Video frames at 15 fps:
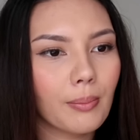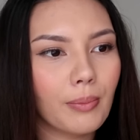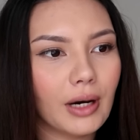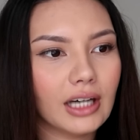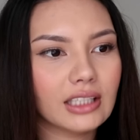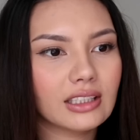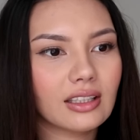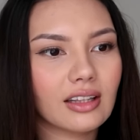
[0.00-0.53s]

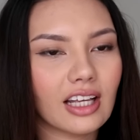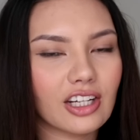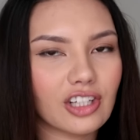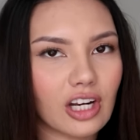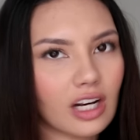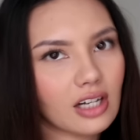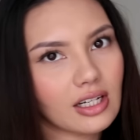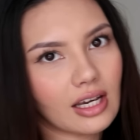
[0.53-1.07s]
but they
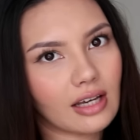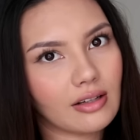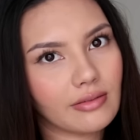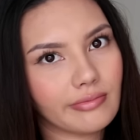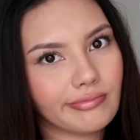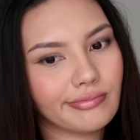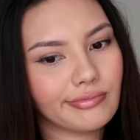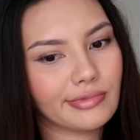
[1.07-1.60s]
shut it
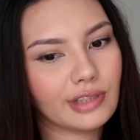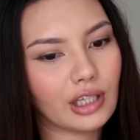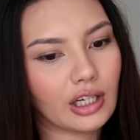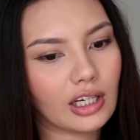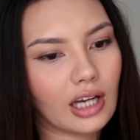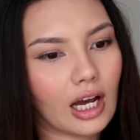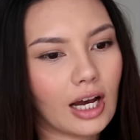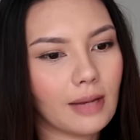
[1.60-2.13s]
down. So
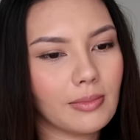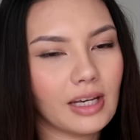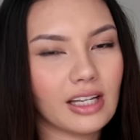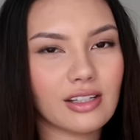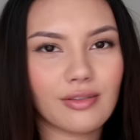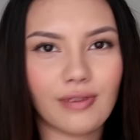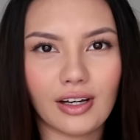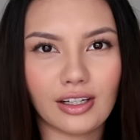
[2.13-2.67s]
now I'm yet
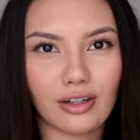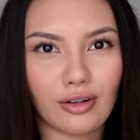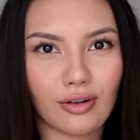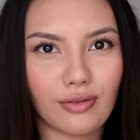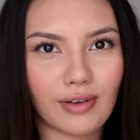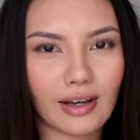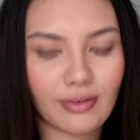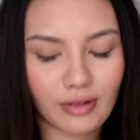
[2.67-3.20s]
to find a new
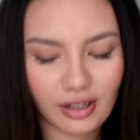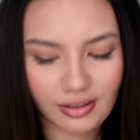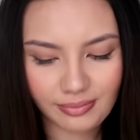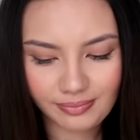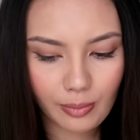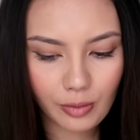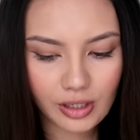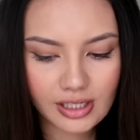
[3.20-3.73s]
favourite.
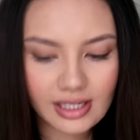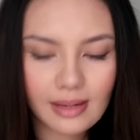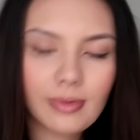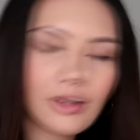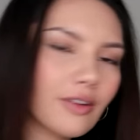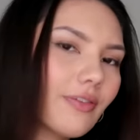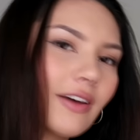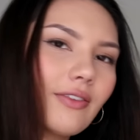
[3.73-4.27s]
And what are some
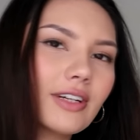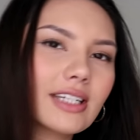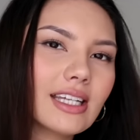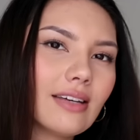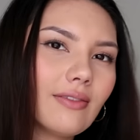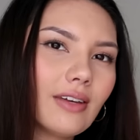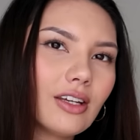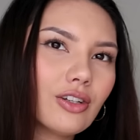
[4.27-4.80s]
of your favourite
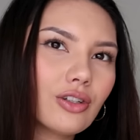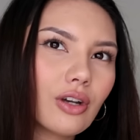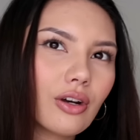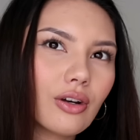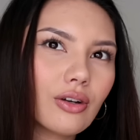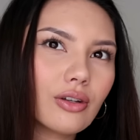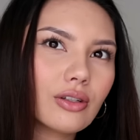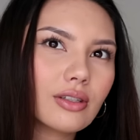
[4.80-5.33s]
TV
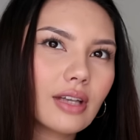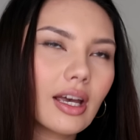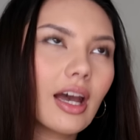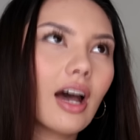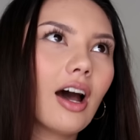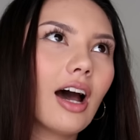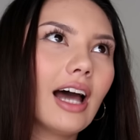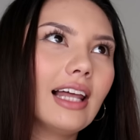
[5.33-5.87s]
shows?
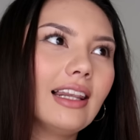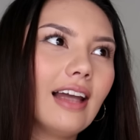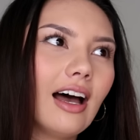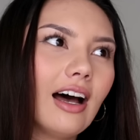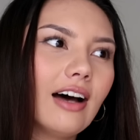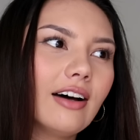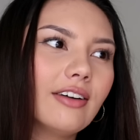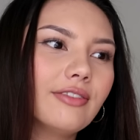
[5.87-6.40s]
I
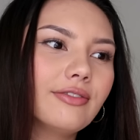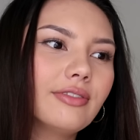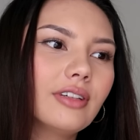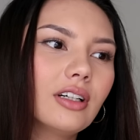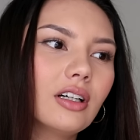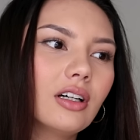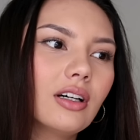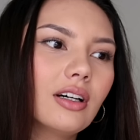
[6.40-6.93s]
love
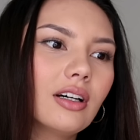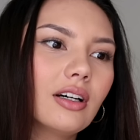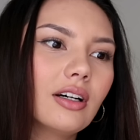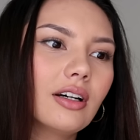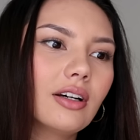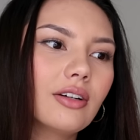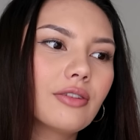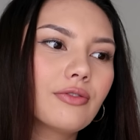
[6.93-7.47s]

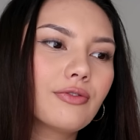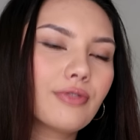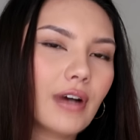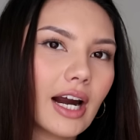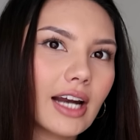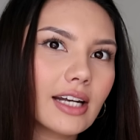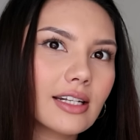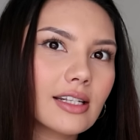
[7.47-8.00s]

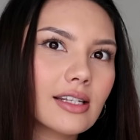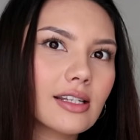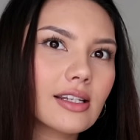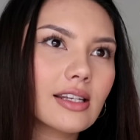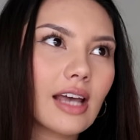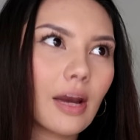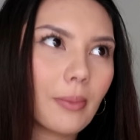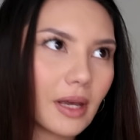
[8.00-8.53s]

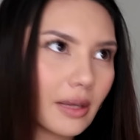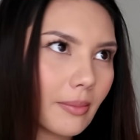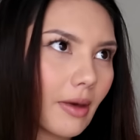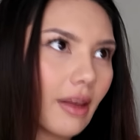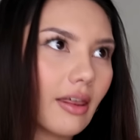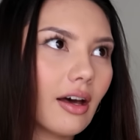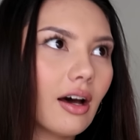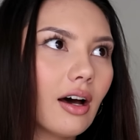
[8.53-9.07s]
Friends, How I Met Your
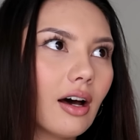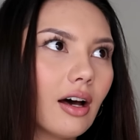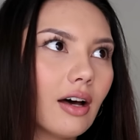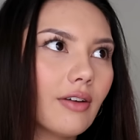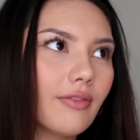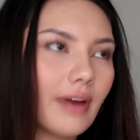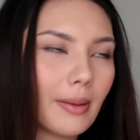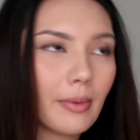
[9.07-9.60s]

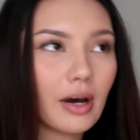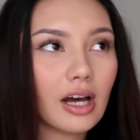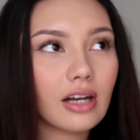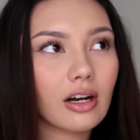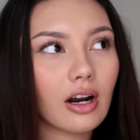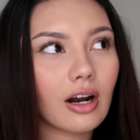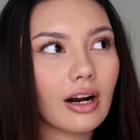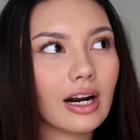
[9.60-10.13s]
Mother, Vampire
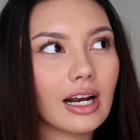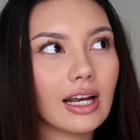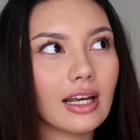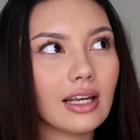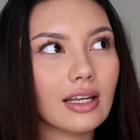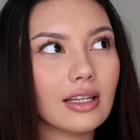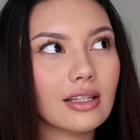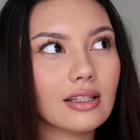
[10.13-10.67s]

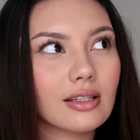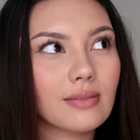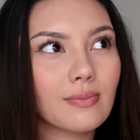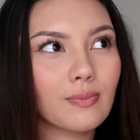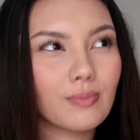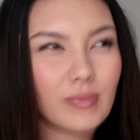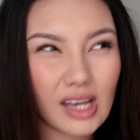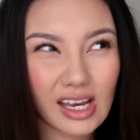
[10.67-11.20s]
Diaries,
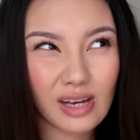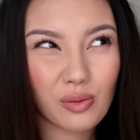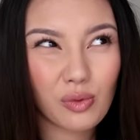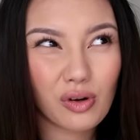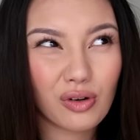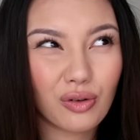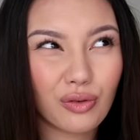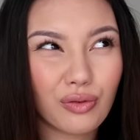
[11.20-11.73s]
Teen
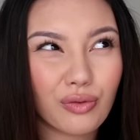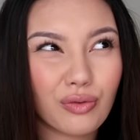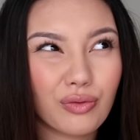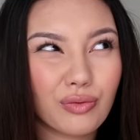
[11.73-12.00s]
Wolf,